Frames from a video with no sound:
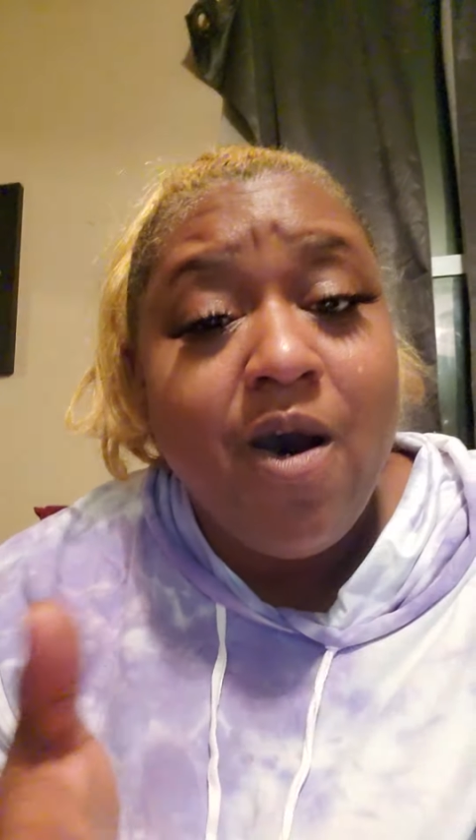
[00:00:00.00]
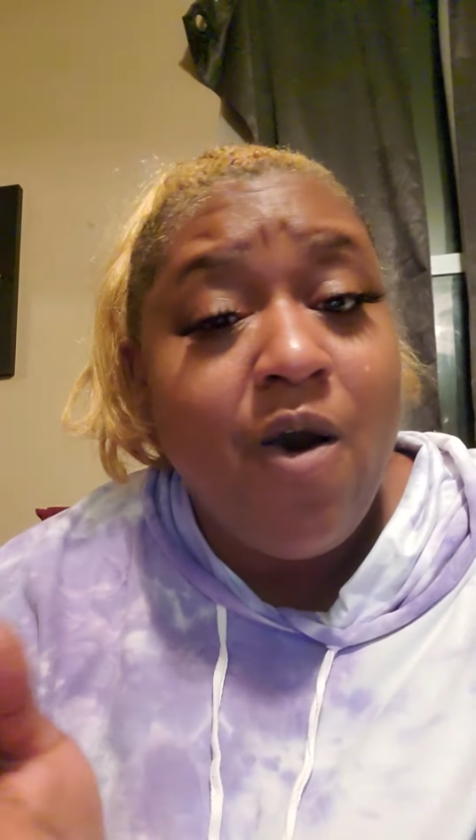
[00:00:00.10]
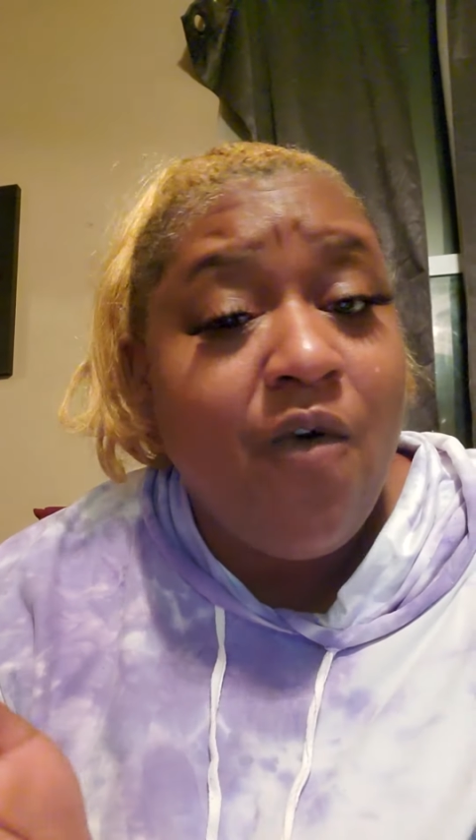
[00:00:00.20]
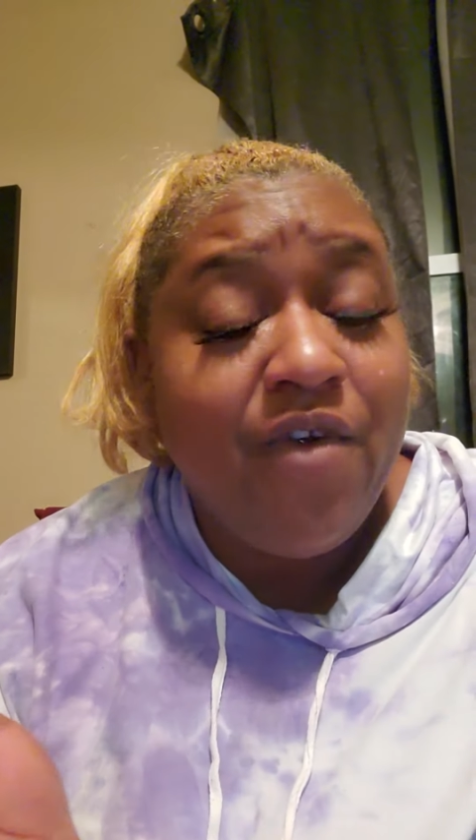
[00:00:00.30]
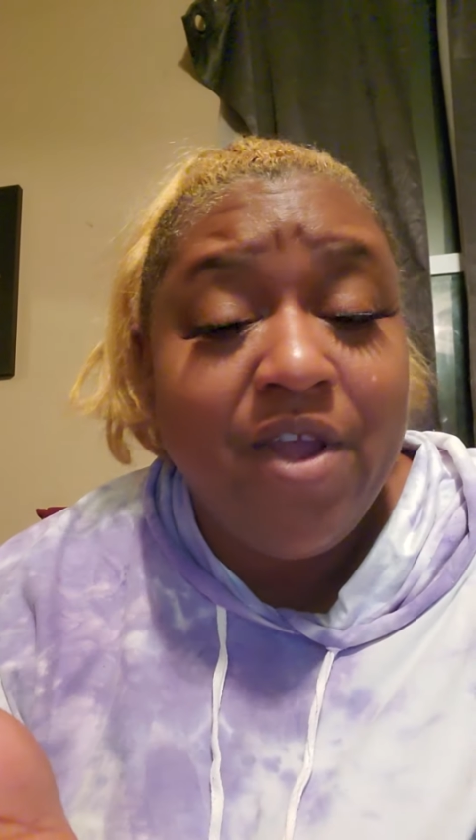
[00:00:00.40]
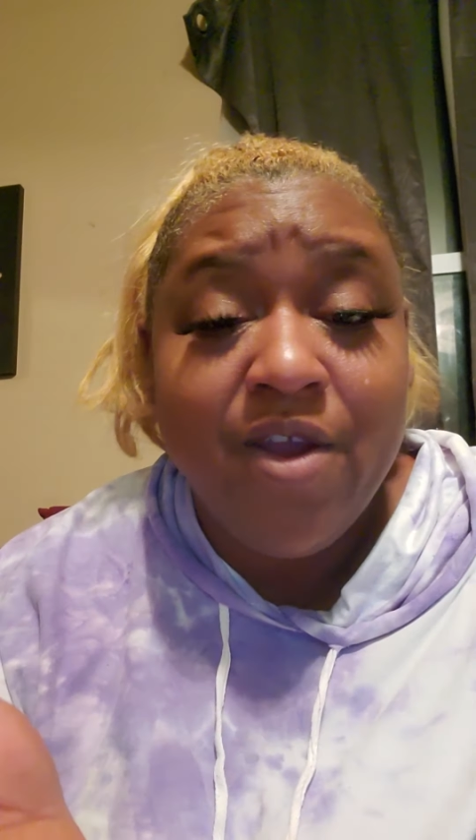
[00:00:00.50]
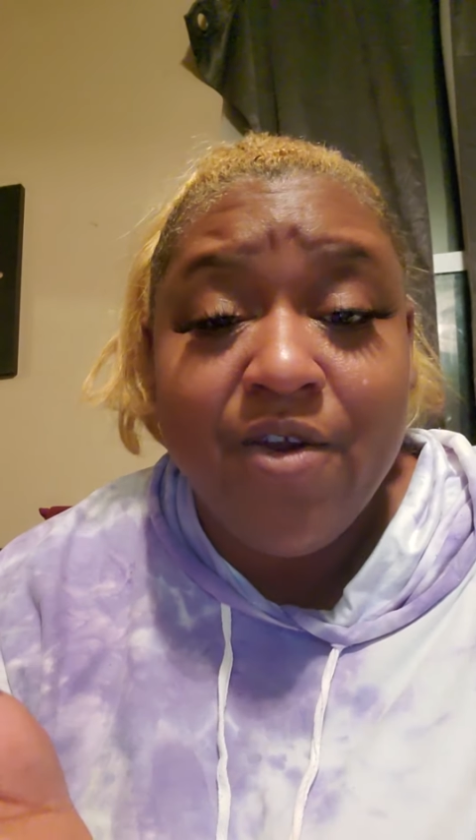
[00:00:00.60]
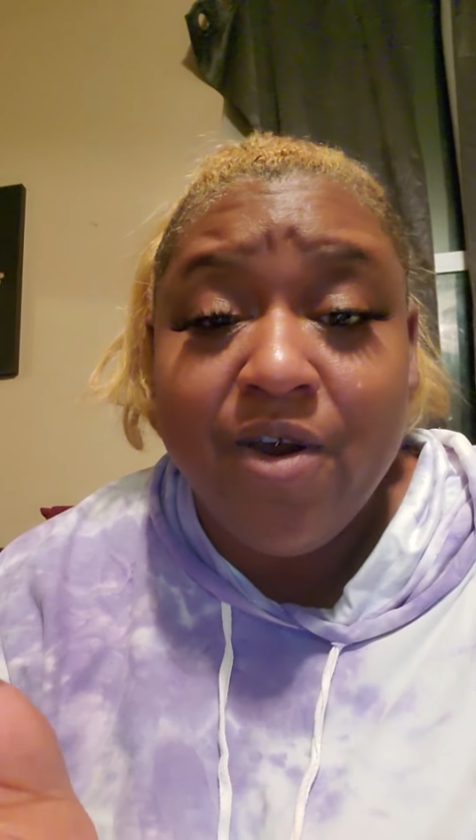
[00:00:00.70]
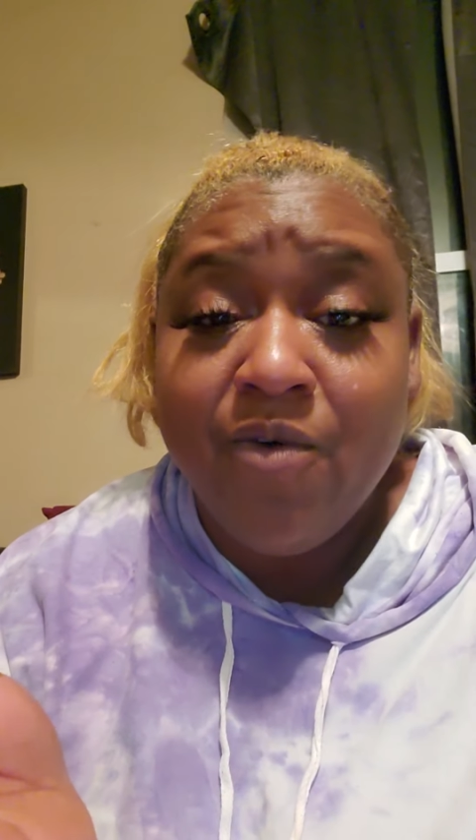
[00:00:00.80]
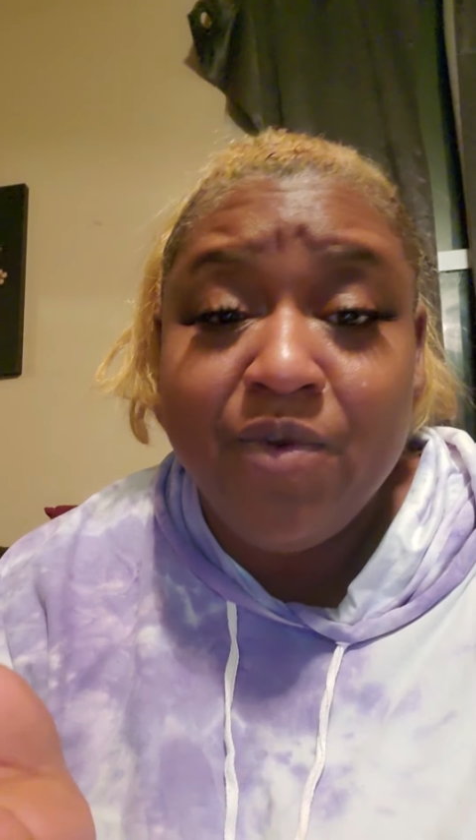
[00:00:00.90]
over
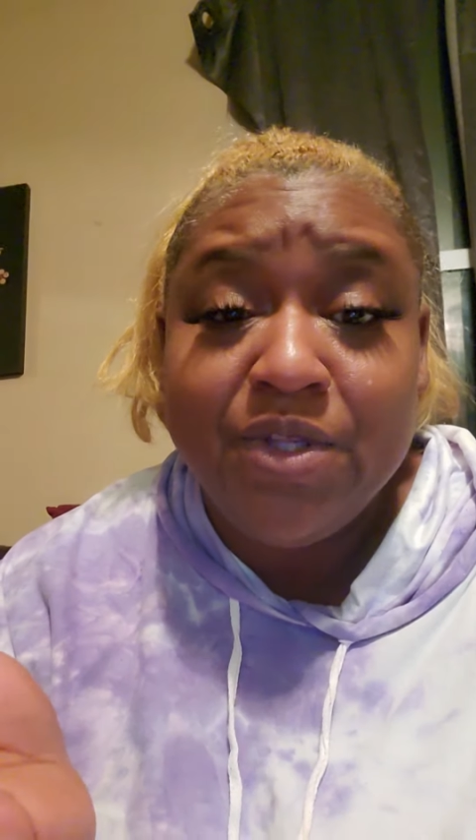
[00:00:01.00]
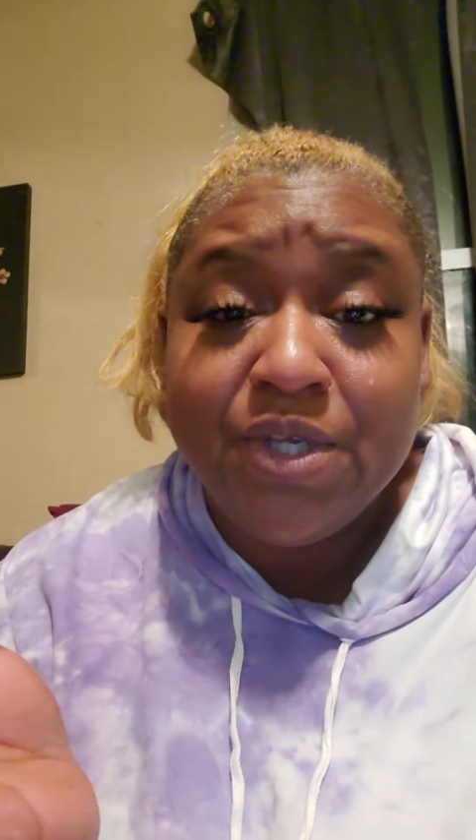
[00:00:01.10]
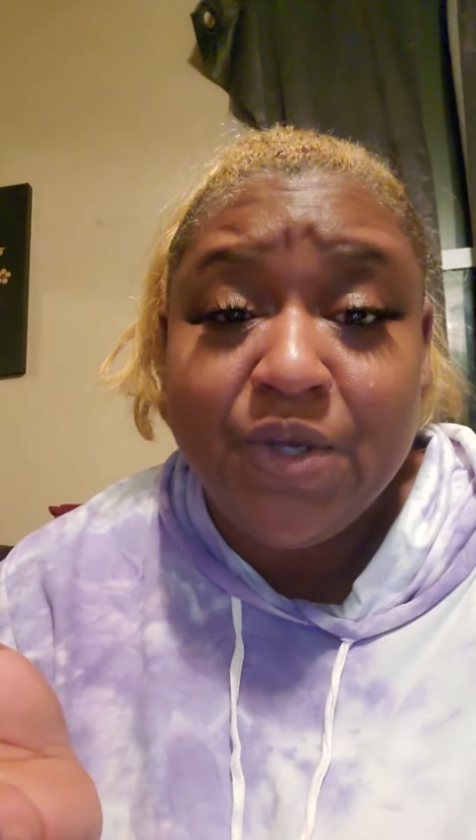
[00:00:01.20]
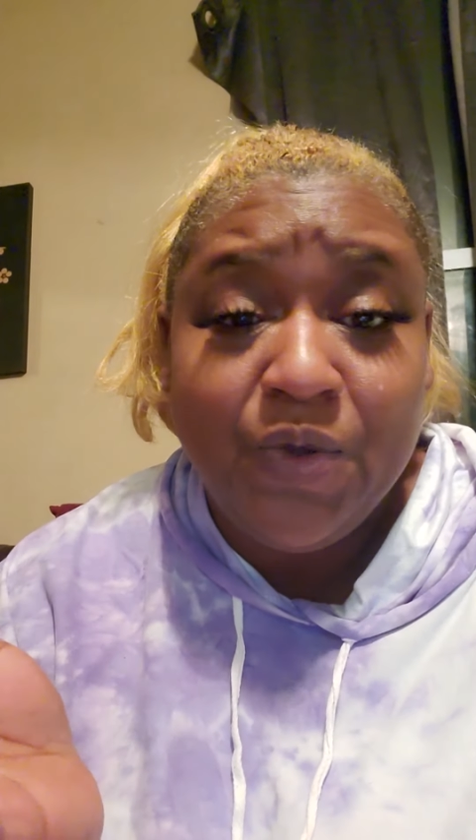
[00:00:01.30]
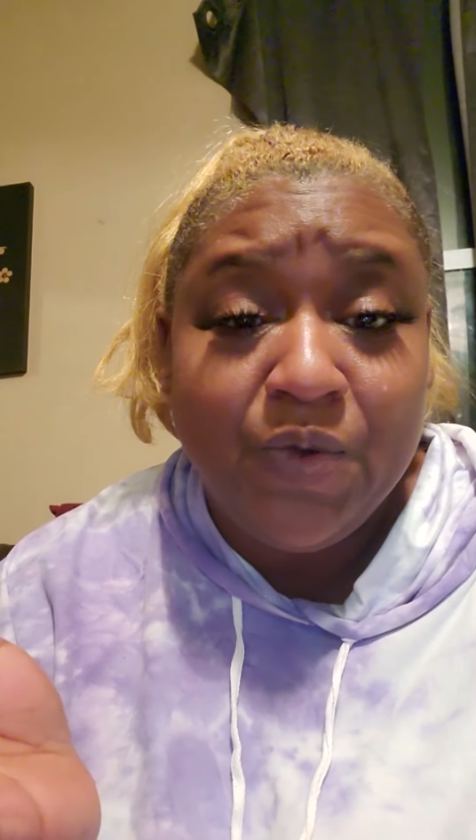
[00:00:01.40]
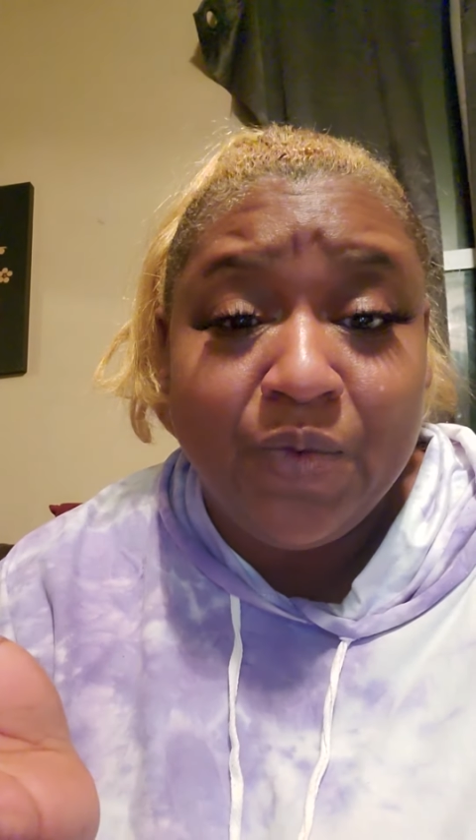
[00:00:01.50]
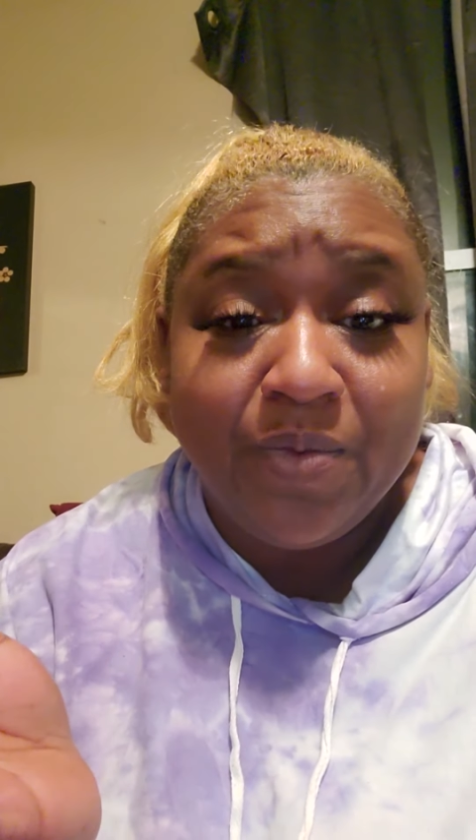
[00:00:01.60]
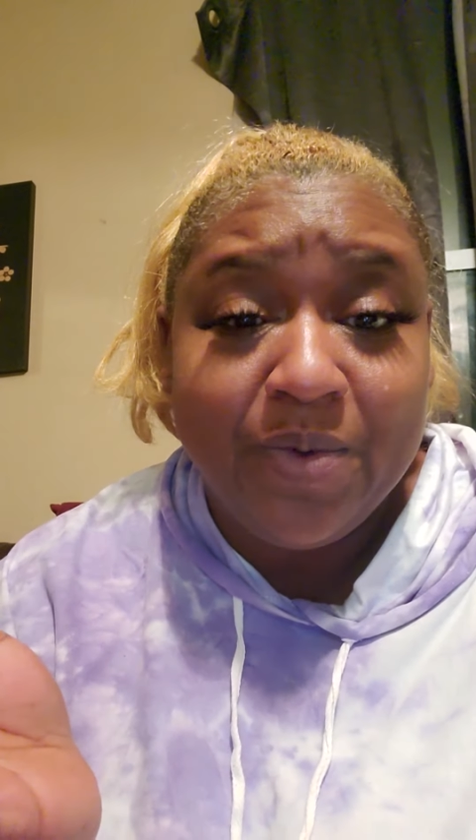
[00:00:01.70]
here on the tube.